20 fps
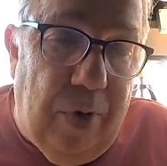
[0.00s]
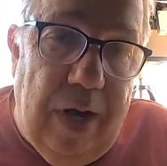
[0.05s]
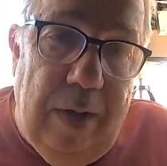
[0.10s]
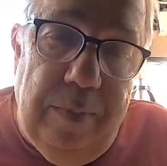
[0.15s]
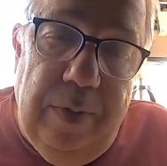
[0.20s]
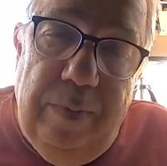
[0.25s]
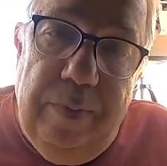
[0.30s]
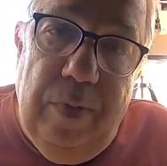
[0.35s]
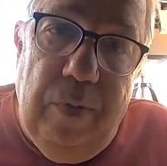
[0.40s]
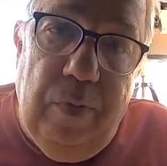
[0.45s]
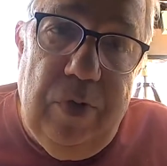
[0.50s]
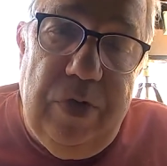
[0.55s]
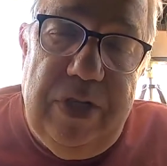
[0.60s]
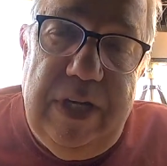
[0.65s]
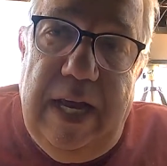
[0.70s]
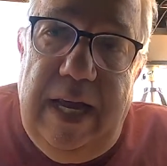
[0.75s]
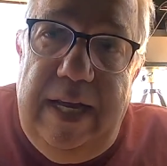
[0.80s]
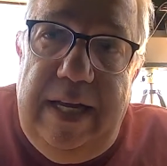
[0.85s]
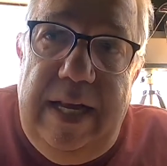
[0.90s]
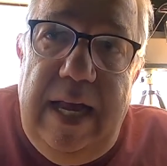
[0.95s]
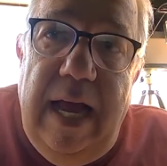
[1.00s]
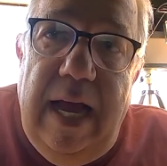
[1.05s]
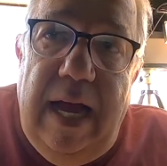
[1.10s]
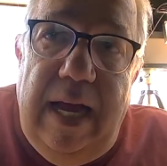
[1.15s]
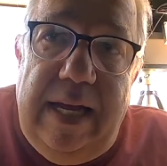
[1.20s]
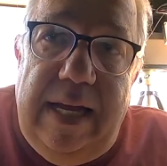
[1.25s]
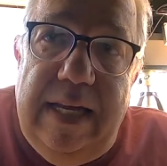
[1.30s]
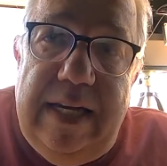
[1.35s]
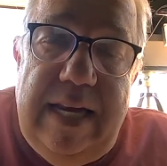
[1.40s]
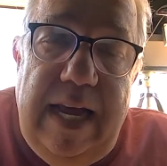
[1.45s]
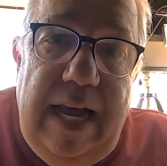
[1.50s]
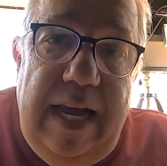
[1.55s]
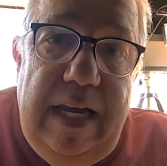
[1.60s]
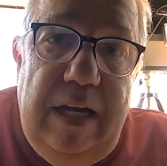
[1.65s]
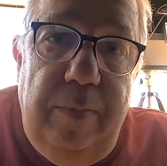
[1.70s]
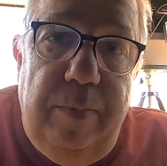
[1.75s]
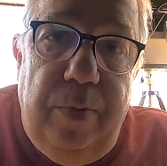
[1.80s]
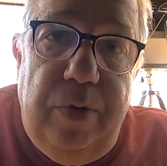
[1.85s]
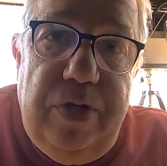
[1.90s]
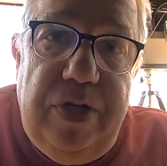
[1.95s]
problem that were saying, yeah, I get to
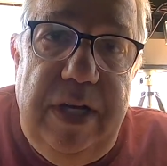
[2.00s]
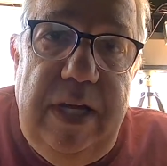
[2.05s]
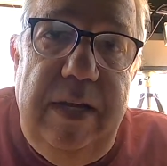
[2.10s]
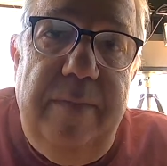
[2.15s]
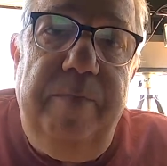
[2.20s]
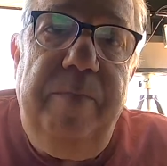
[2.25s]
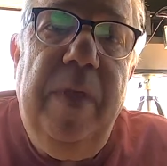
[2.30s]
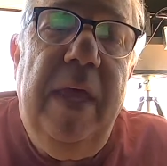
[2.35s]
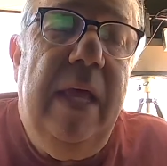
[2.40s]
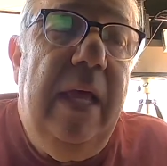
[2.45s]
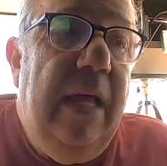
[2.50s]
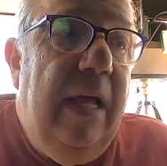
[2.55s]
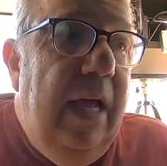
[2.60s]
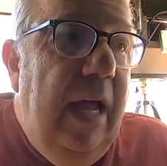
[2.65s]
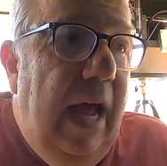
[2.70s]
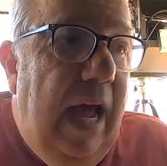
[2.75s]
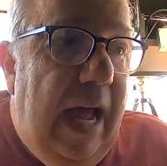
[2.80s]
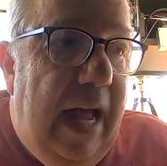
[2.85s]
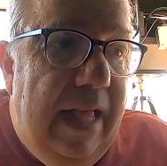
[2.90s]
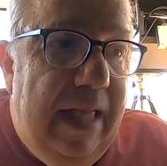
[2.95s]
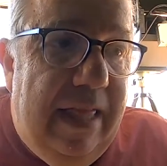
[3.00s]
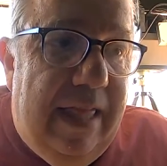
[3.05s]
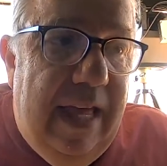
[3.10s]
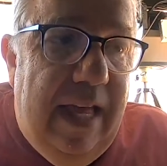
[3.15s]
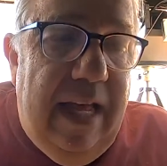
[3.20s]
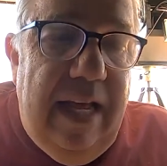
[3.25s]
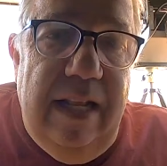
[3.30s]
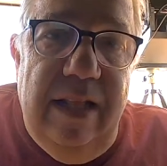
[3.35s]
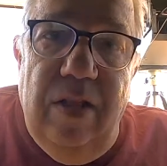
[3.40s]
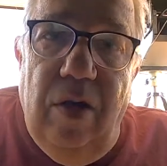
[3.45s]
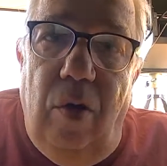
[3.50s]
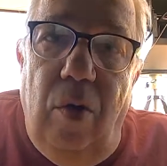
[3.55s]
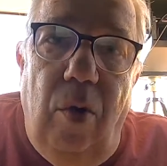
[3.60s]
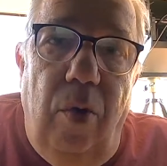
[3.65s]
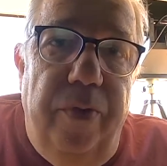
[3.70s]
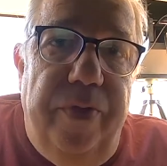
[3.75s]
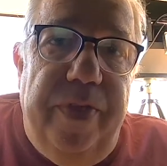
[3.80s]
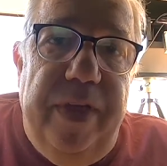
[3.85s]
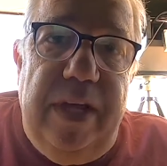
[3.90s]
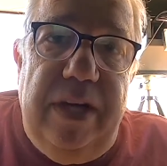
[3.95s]
80%, and then the
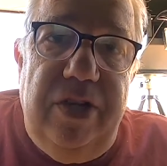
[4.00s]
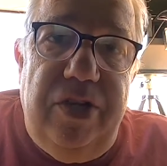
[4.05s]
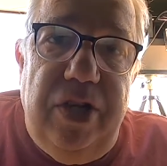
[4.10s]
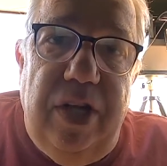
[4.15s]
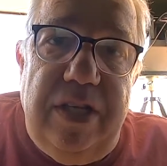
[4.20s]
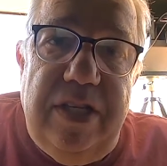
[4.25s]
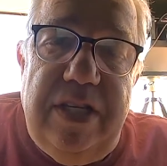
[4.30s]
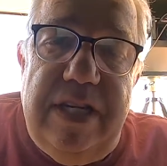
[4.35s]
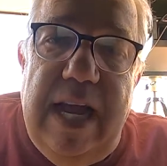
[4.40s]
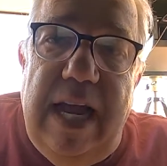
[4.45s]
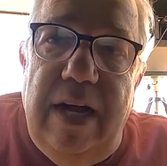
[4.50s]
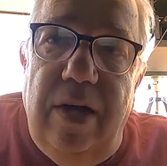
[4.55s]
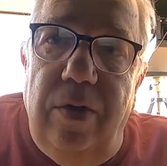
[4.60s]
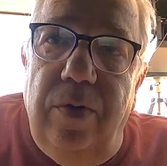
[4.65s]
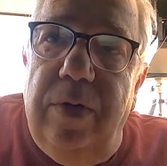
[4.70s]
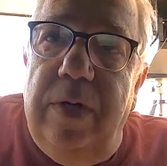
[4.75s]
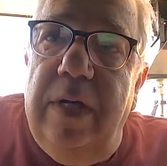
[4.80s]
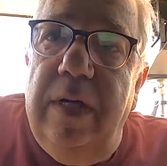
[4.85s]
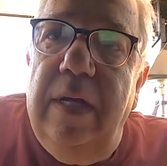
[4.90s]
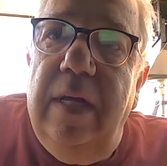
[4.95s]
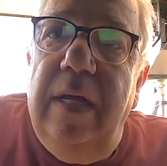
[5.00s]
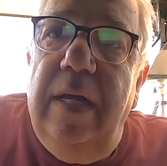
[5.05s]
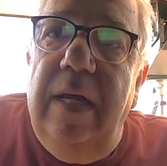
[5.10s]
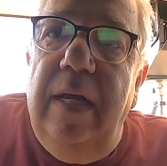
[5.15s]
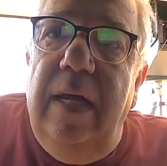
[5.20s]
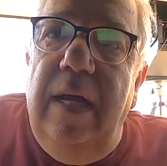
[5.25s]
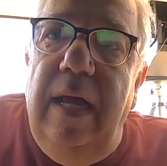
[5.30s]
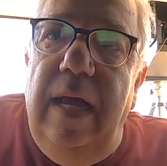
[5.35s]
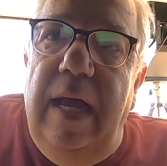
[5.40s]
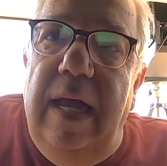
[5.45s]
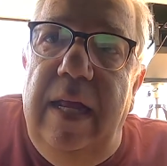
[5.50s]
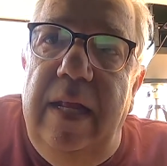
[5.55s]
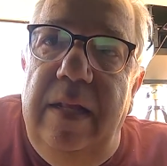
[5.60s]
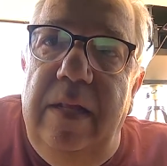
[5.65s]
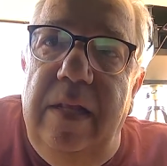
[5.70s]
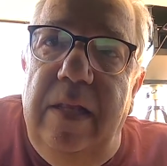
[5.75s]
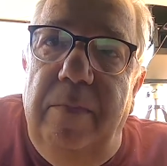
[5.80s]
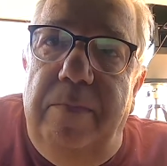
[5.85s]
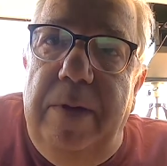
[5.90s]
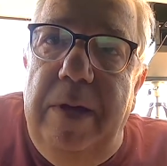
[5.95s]
whole thing shuts down.
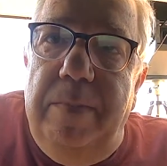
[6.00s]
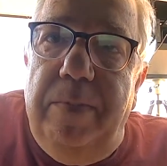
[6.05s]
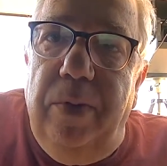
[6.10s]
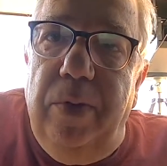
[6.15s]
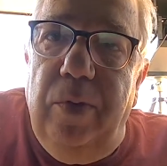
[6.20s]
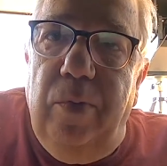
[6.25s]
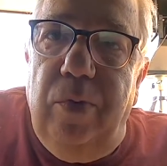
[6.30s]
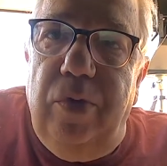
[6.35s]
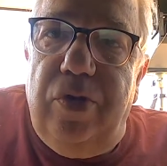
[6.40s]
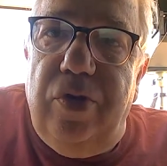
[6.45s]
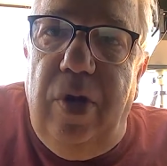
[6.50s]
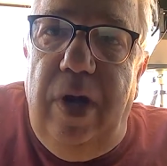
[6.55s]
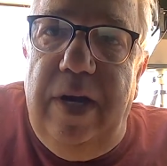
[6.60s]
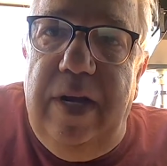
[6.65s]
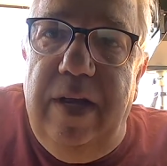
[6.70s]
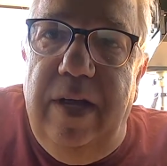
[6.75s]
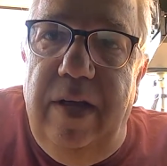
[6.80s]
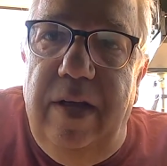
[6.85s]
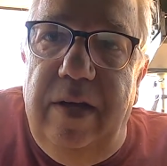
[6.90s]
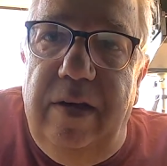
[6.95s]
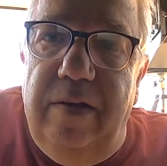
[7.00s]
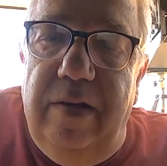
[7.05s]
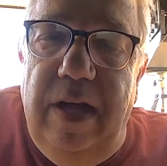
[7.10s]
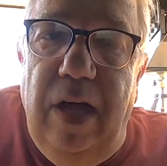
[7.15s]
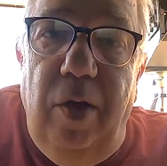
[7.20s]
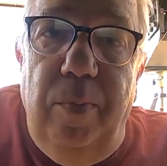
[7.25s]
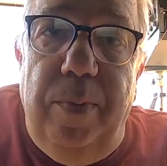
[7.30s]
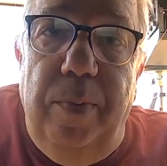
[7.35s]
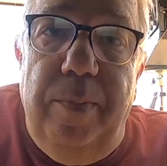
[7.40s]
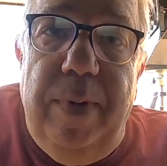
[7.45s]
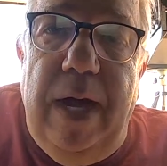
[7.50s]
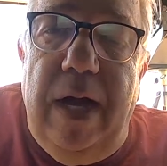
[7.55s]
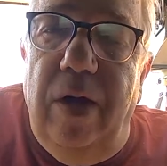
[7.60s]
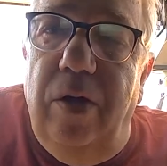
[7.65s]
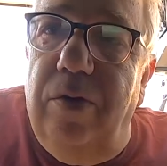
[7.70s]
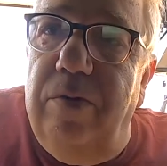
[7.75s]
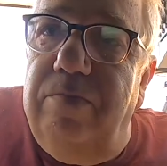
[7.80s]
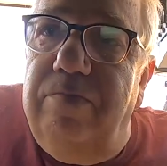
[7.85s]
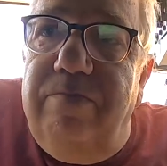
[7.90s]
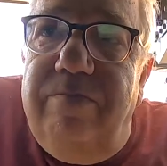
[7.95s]
And the people that were trying to help them
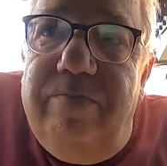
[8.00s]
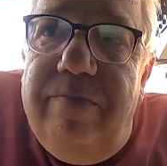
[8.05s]
out